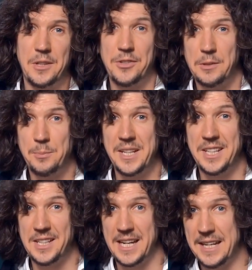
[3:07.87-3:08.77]

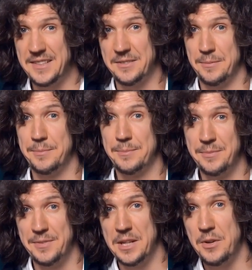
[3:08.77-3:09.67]
assembling, and
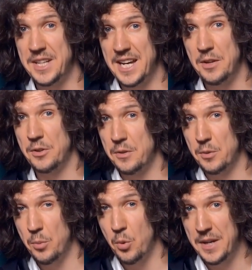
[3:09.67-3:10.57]
figuring out
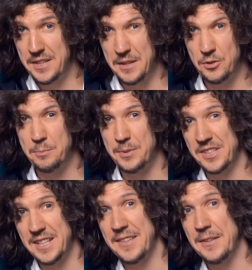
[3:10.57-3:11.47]
what they
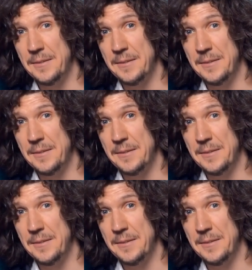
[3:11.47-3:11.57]
represent.